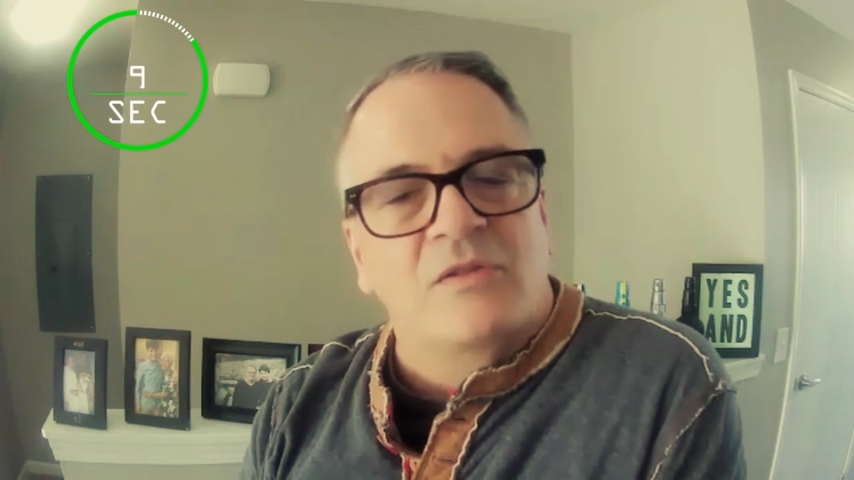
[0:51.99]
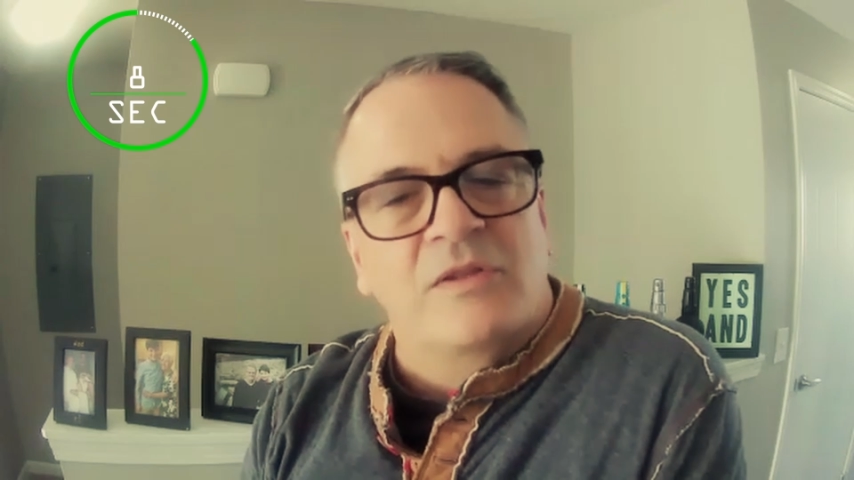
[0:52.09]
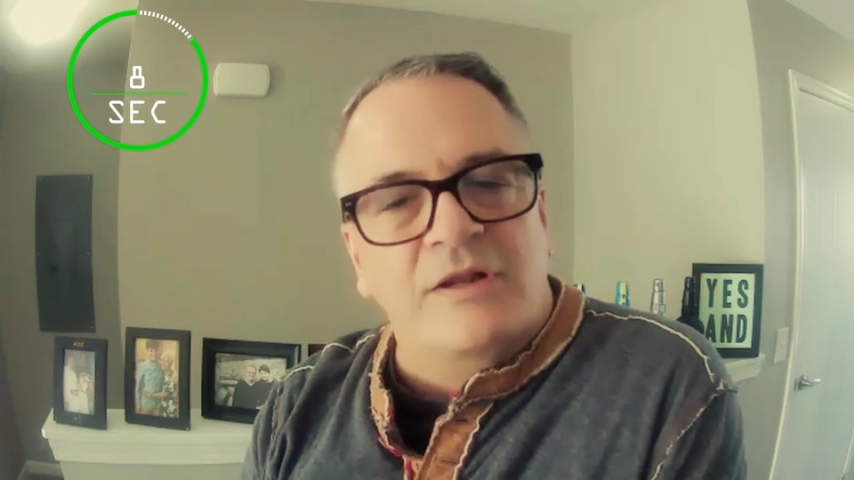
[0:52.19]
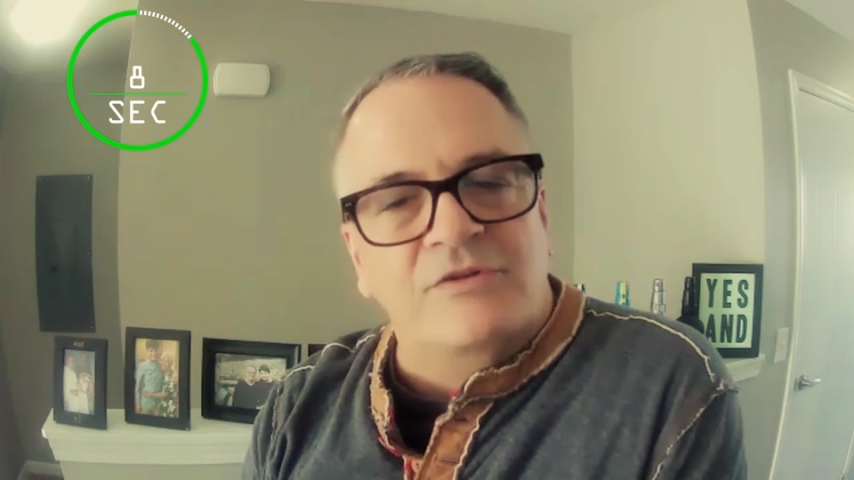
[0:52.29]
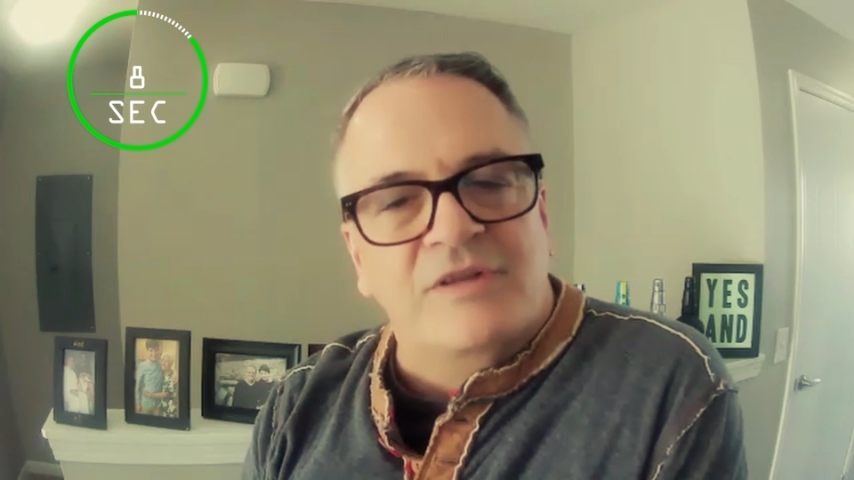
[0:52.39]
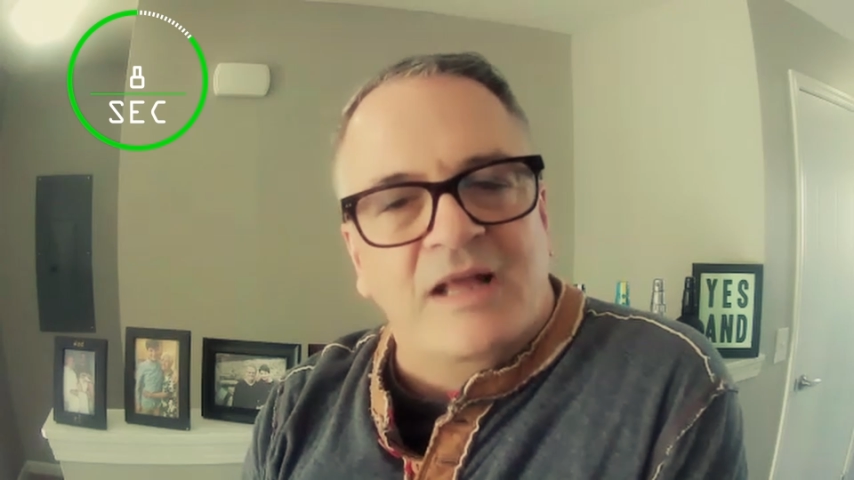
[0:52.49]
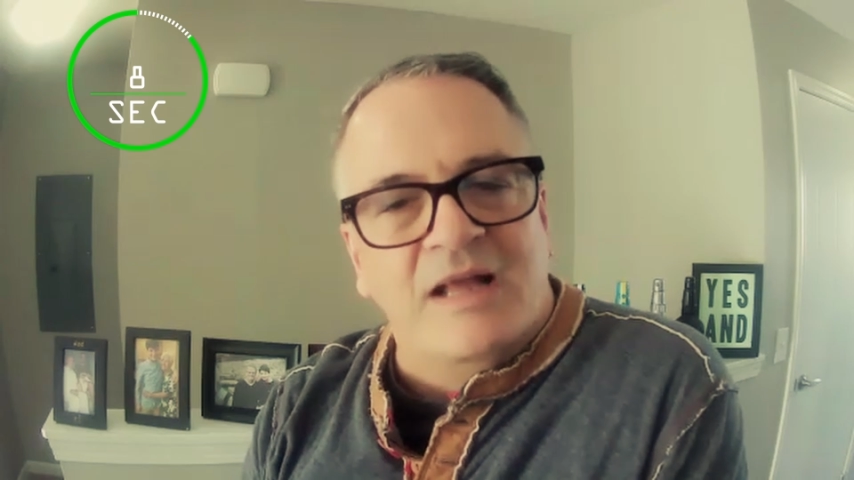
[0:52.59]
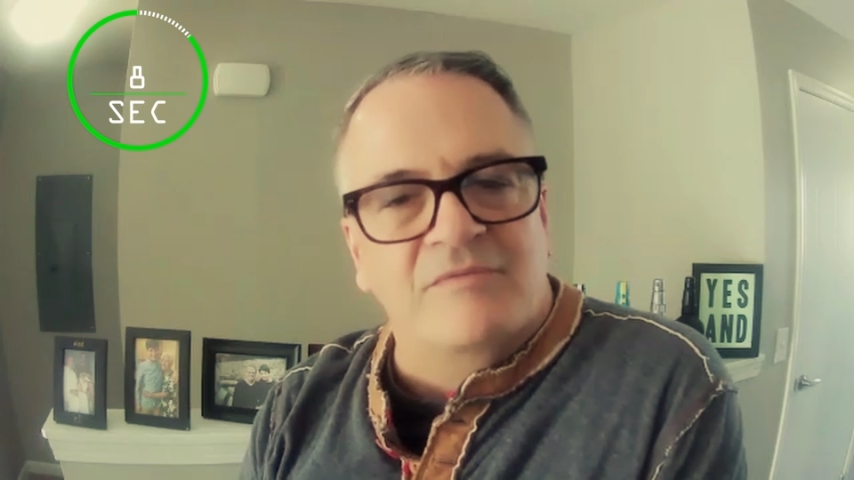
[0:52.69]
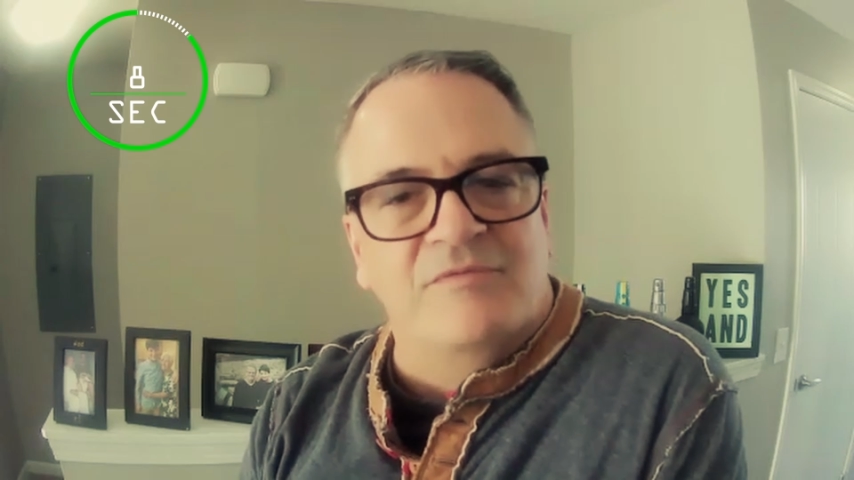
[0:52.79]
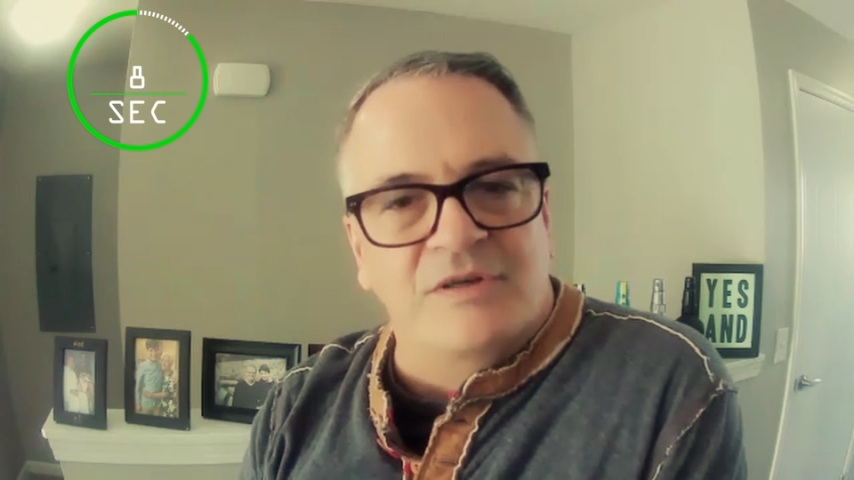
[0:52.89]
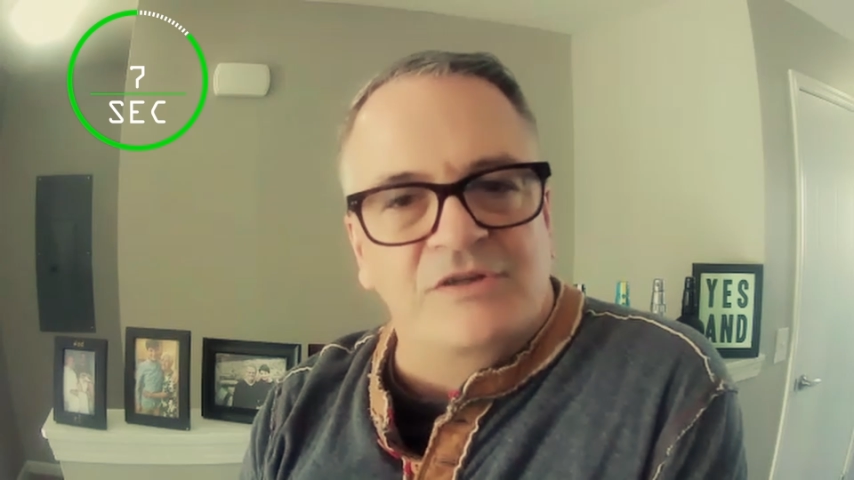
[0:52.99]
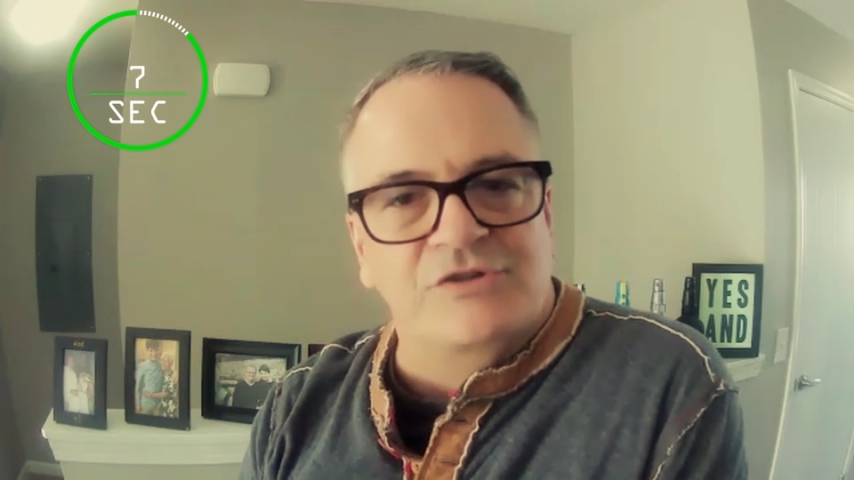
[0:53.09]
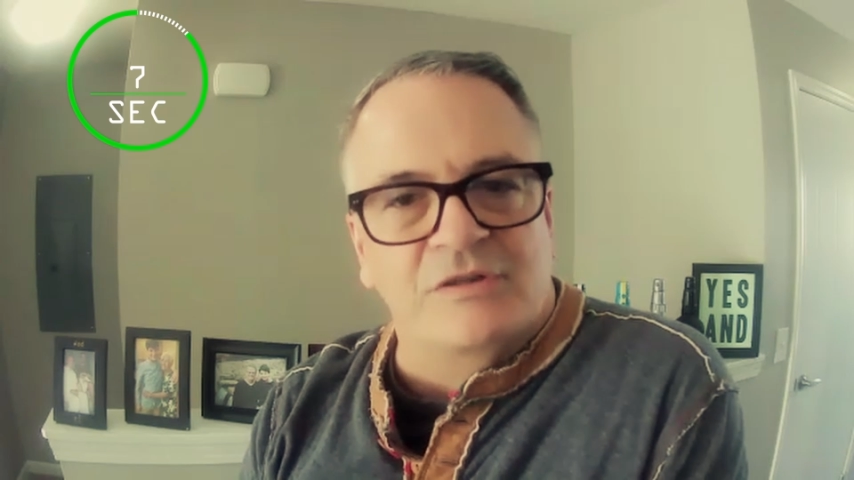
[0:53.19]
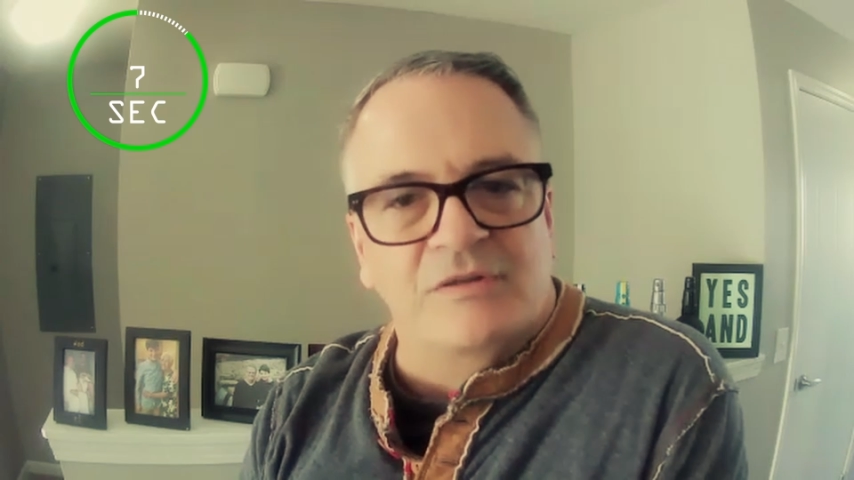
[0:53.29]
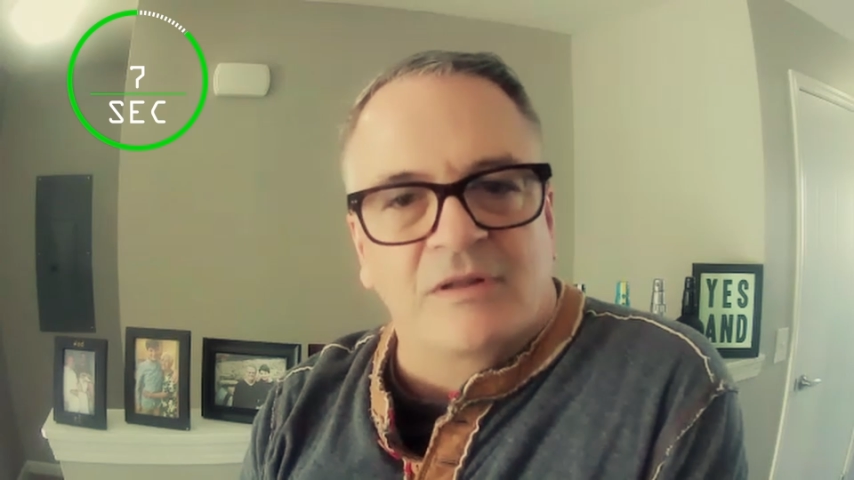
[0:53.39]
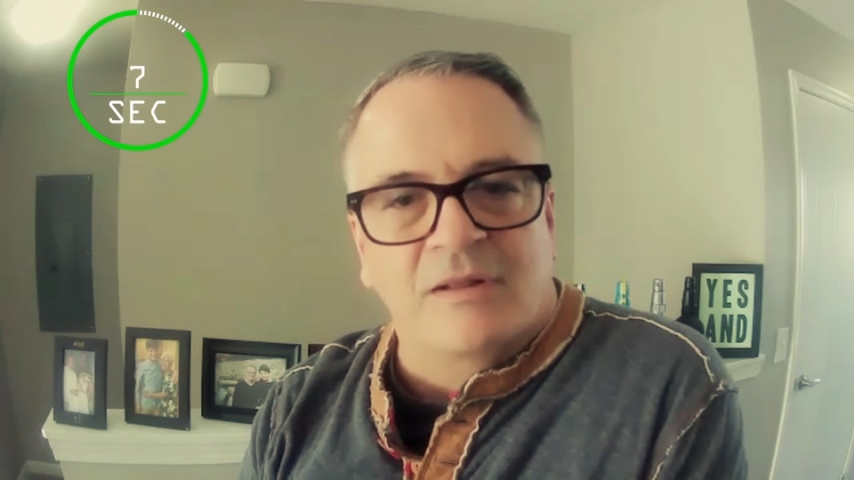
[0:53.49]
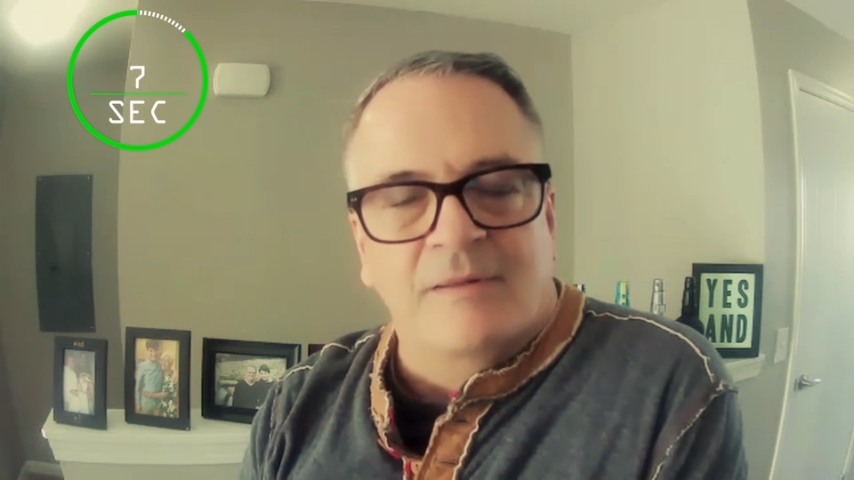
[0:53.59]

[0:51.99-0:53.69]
leaders have vision,